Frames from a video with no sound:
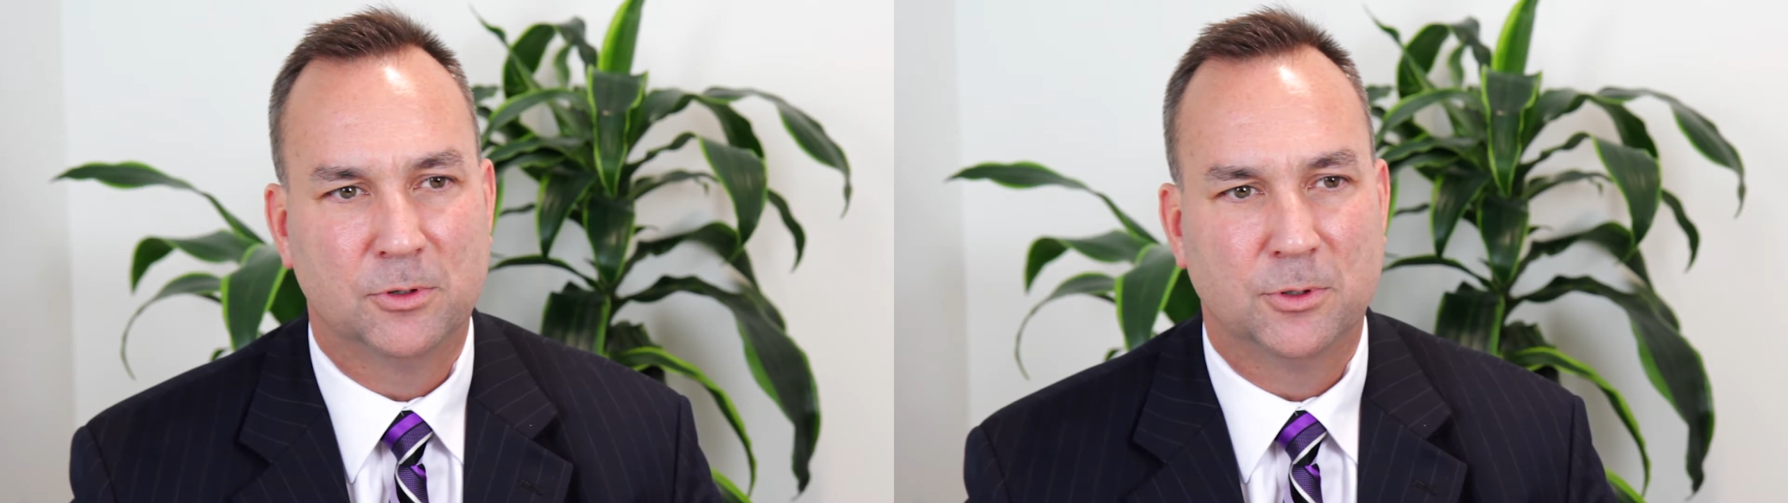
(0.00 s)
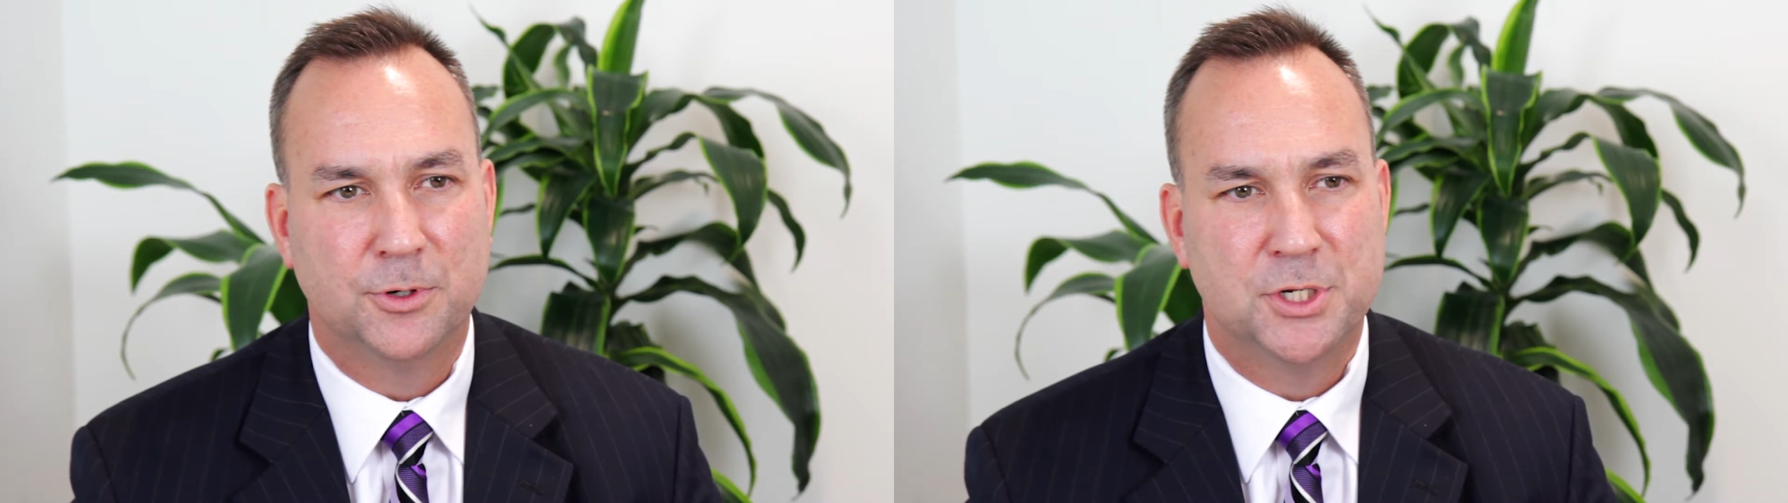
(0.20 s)

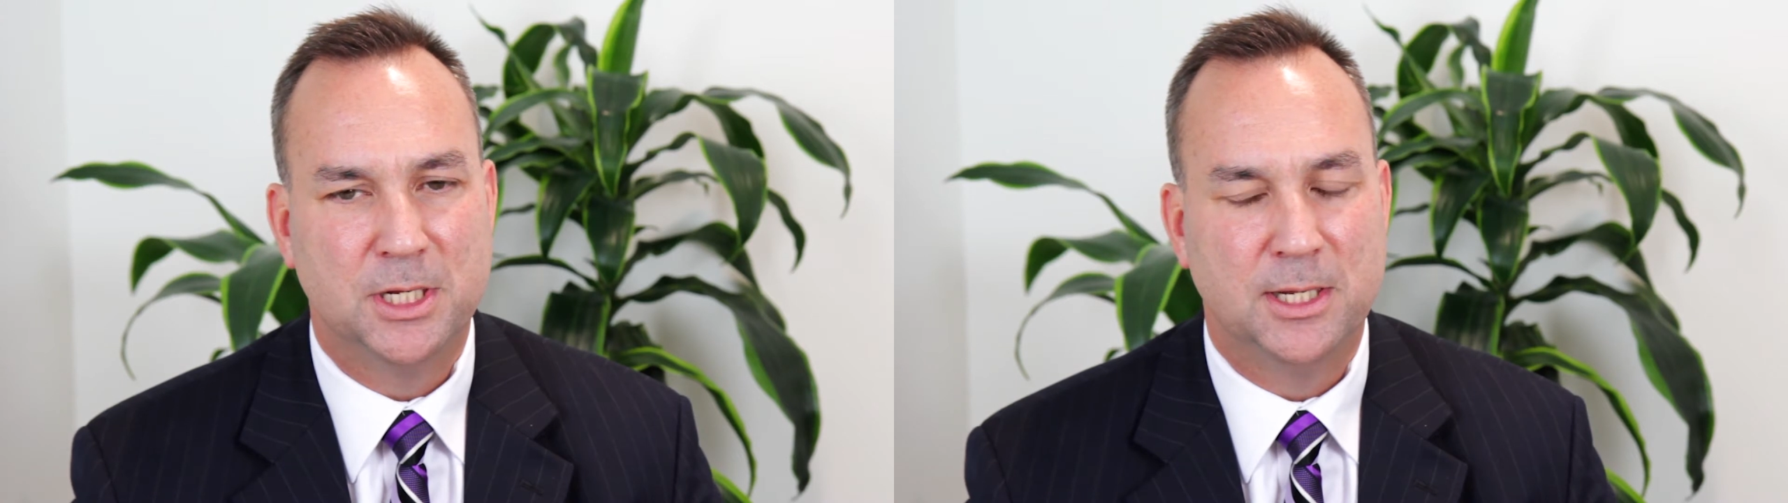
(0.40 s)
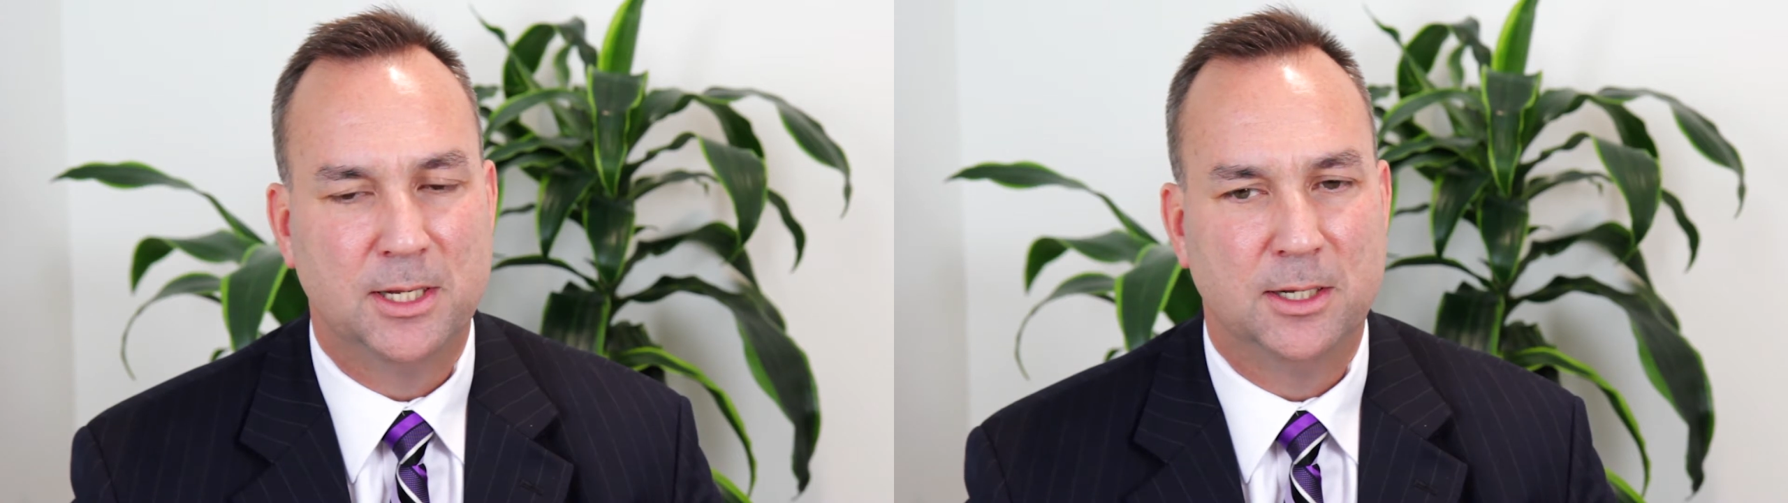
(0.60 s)

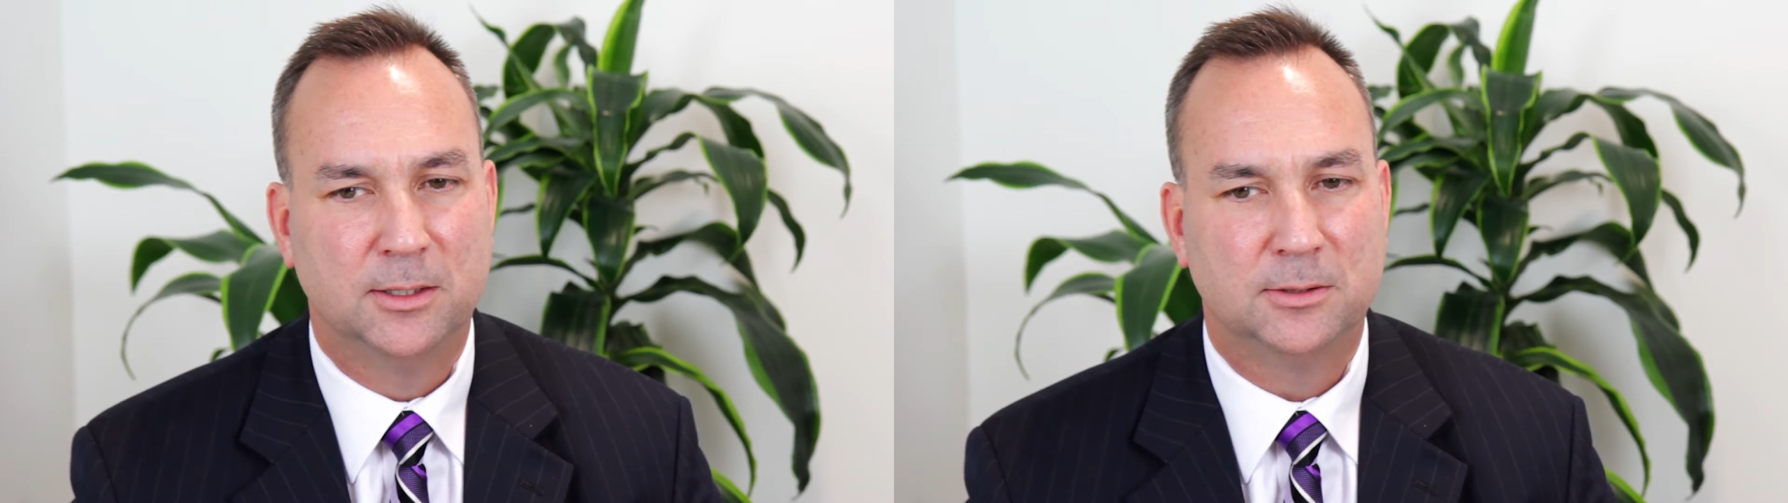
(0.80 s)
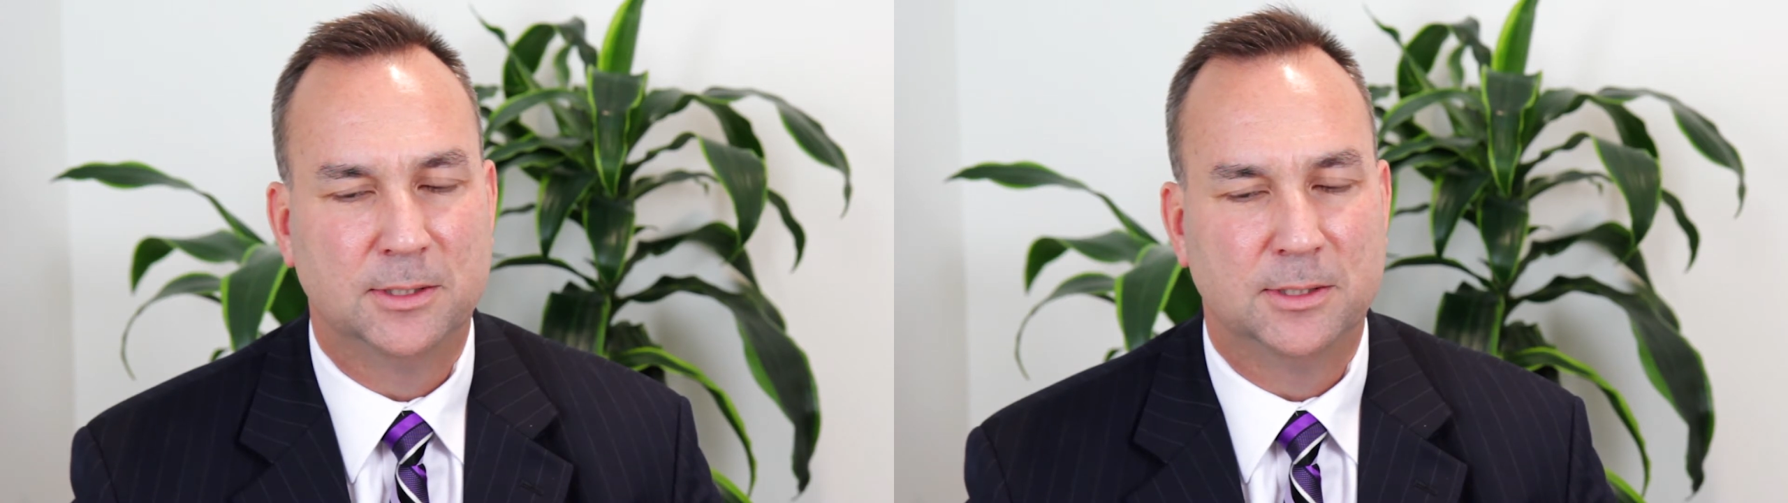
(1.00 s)
clergy,